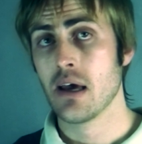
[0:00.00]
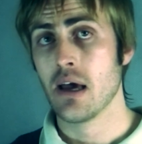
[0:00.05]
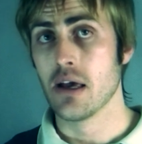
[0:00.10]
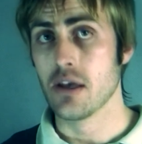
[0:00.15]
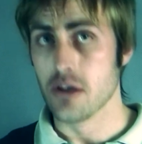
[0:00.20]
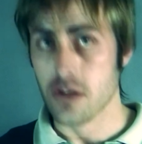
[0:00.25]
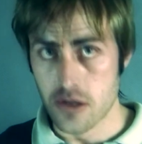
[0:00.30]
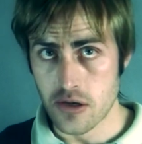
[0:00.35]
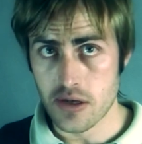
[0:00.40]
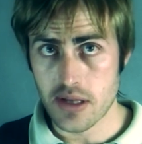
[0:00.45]

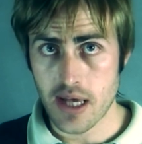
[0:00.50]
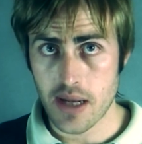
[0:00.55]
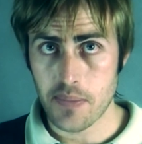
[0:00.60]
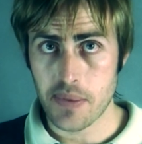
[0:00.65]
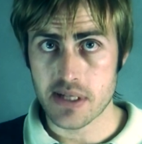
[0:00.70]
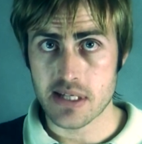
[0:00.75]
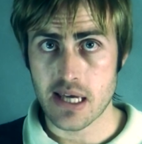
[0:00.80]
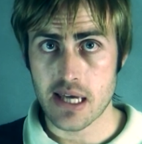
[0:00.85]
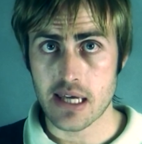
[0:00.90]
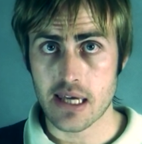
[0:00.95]
And you do that
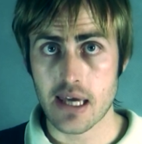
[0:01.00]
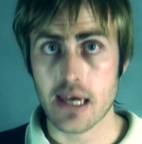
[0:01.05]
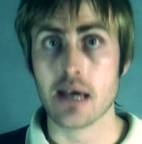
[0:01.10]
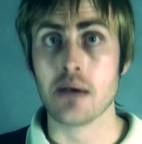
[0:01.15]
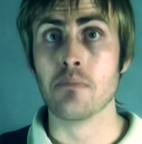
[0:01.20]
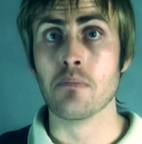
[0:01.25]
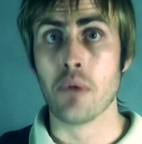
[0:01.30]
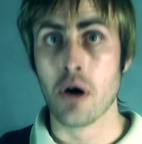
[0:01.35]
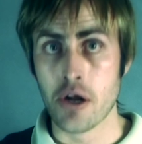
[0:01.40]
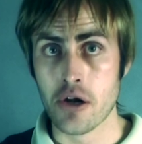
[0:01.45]
by taking
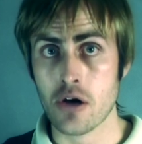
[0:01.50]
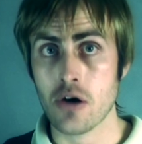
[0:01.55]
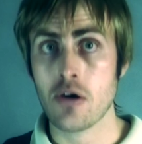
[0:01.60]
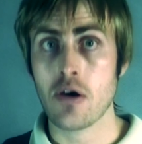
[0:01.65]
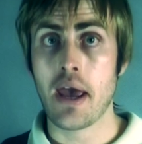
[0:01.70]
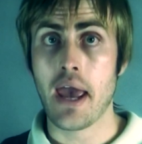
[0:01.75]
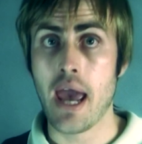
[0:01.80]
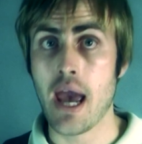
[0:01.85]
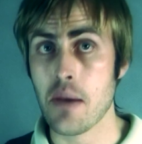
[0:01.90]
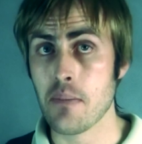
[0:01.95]
a
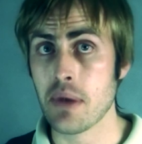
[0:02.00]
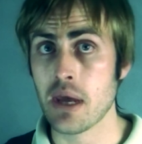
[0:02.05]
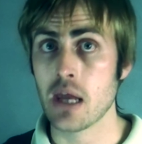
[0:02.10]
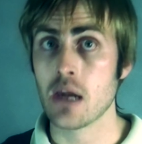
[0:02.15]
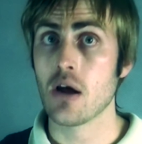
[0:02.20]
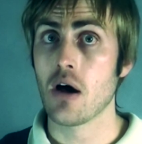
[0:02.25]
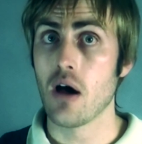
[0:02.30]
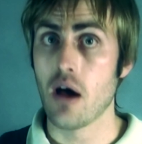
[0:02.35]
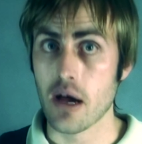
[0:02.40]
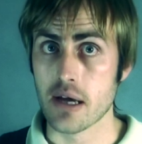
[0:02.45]

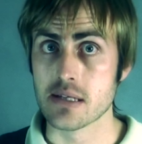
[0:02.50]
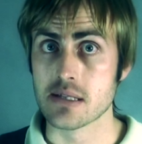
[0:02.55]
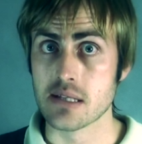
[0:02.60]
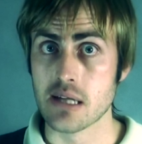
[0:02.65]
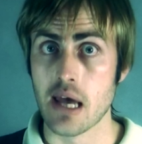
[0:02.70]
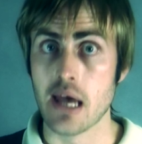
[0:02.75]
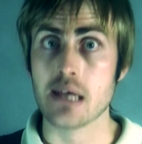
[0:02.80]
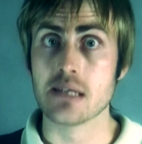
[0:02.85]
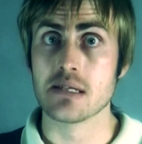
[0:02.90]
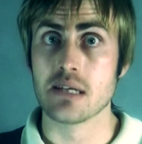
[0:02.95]
monoamine
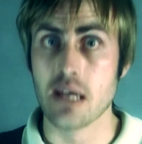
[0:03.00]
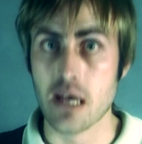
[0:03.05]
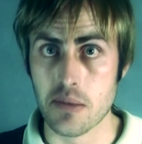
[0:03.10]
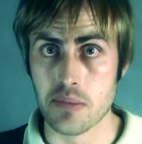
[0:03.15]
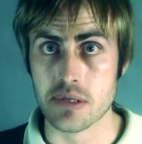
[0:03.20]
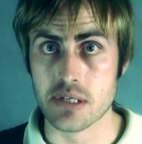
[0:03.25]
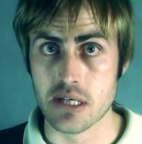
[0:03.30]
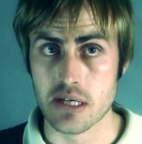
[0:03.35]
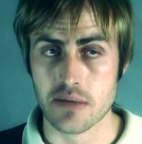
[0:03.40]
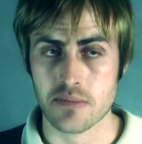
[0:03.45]
oxidase
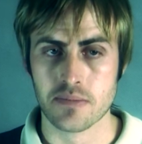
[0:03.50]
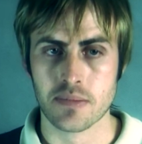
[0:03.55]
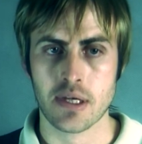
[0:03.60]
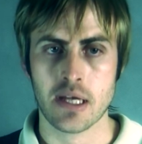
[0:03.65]
inhibitor.